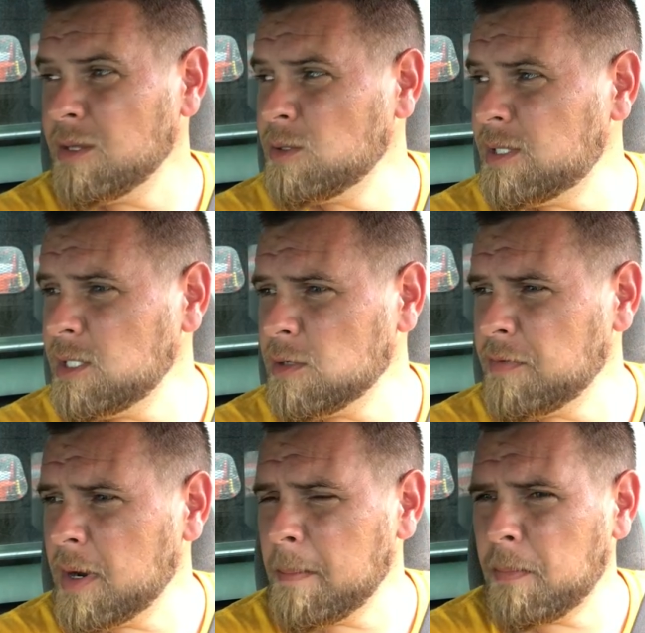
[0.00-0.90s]
And those things are
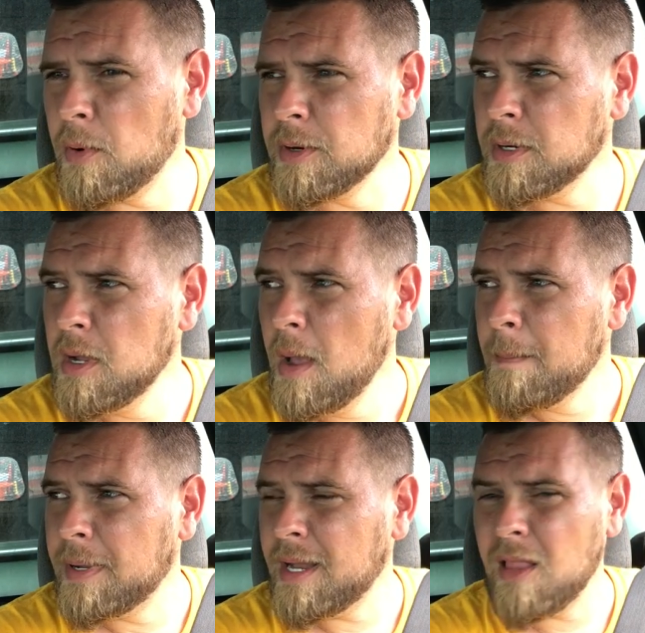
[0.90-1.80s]
very important.
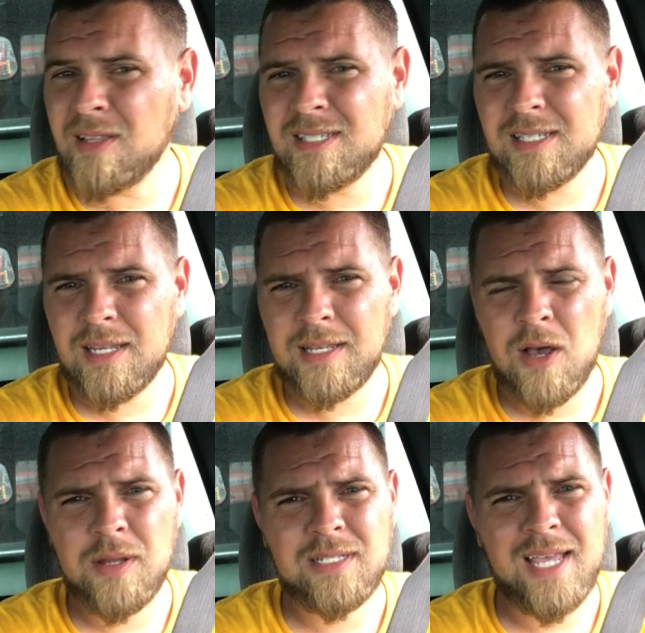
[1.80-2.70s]
But now let's get
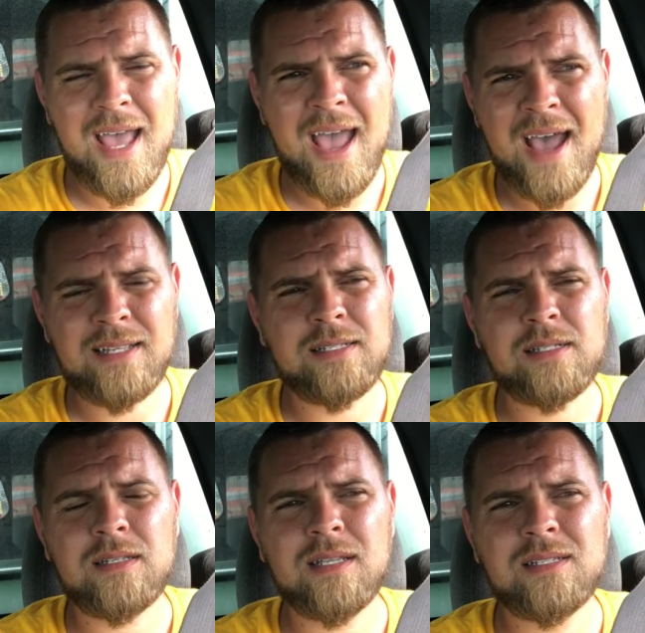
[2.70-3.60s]
down into
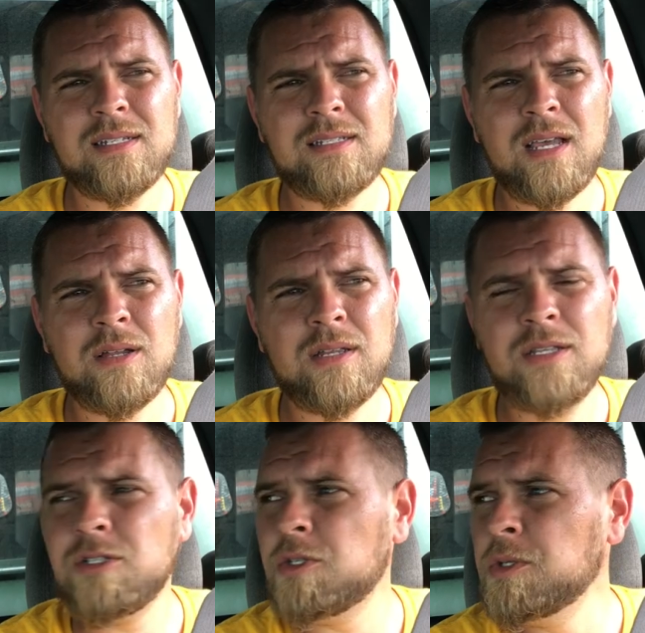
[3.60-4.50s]
ads. Let's get down
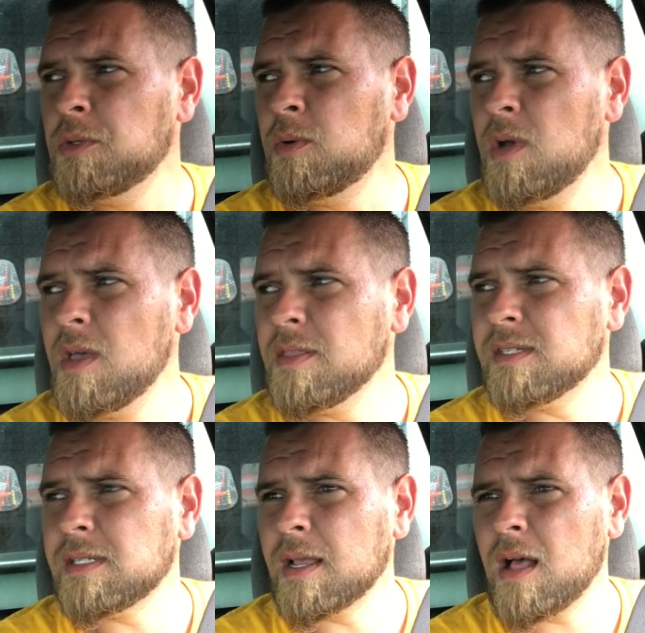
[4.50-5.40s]
into
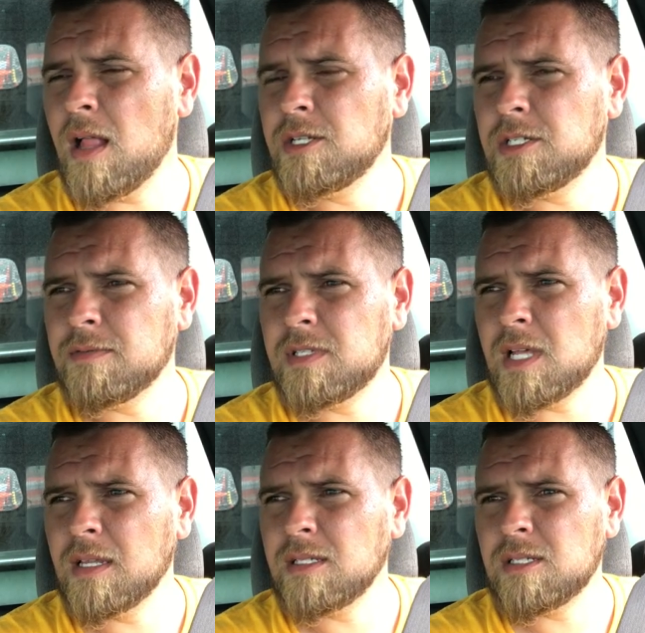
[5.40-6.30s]
the psychology of
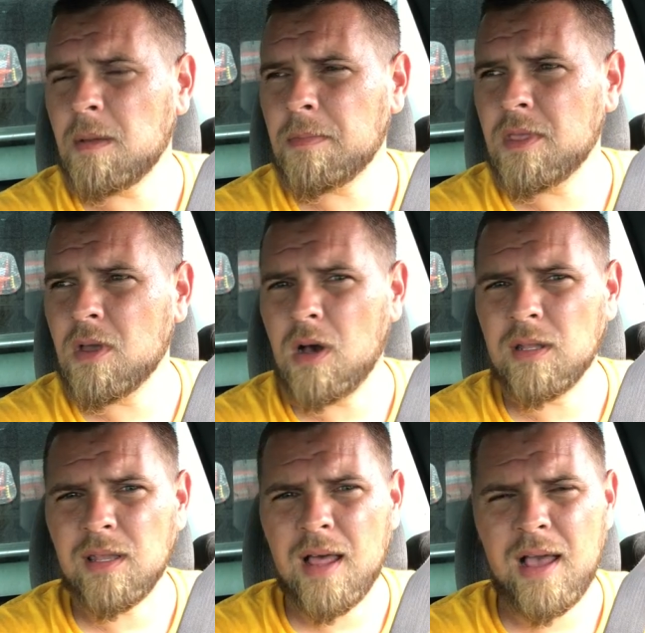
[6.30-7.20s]
selling something
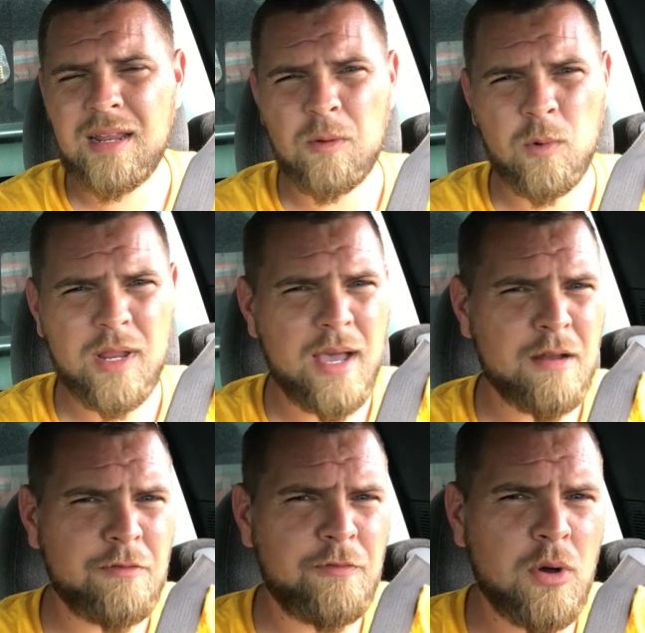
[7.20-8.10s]
online and what
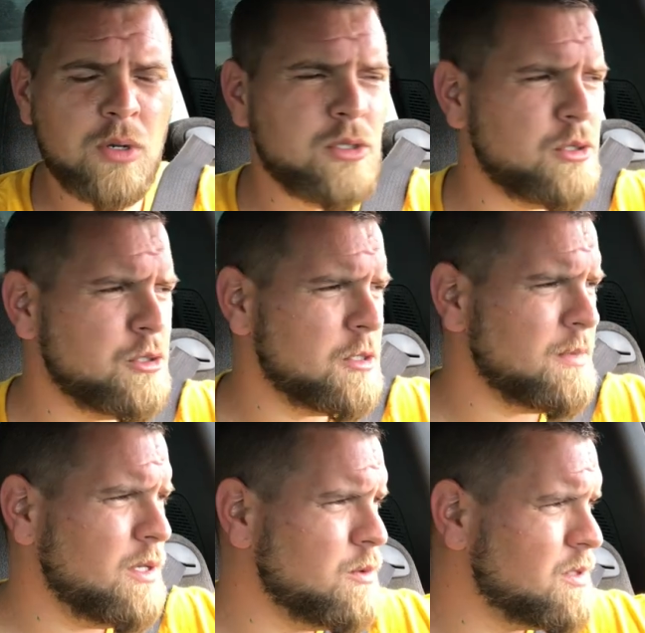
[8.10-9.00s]
kind of photos you should
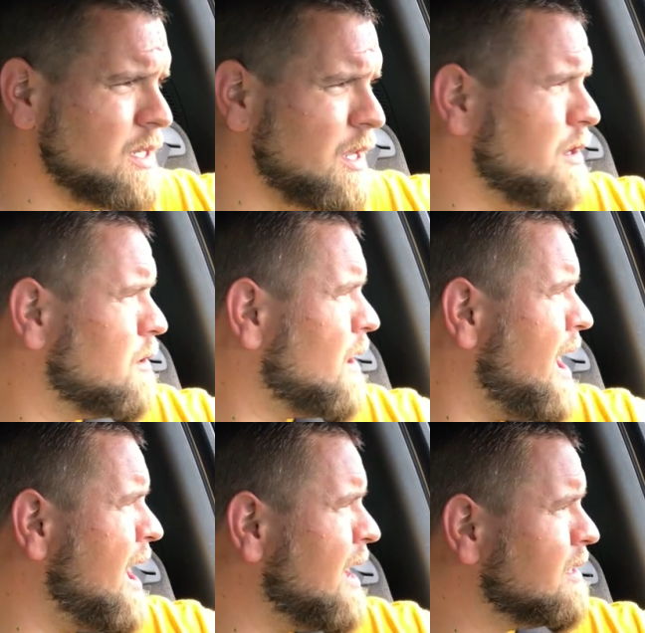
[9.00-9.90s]
be using in your
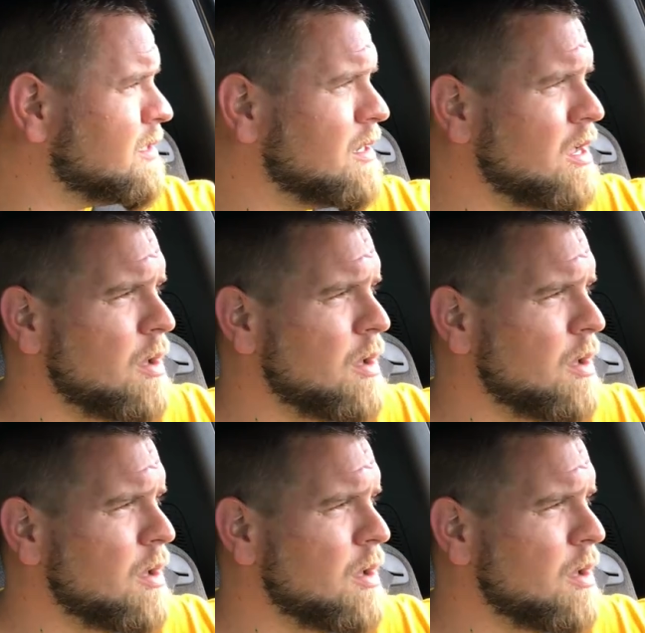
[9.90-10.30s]
ads.